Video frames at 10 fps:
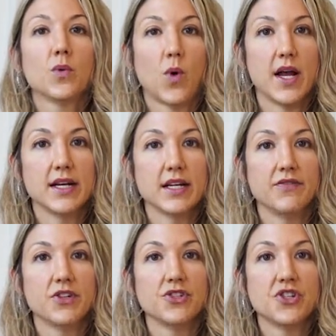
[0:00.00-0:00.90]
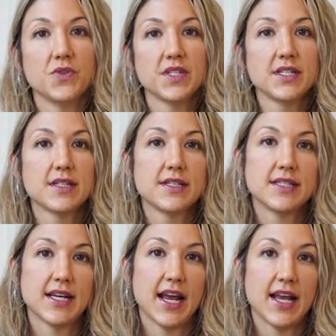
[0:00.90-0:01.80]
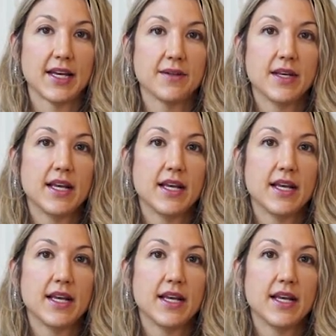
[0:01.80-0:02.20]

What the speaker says: one, if you're choosing to stay,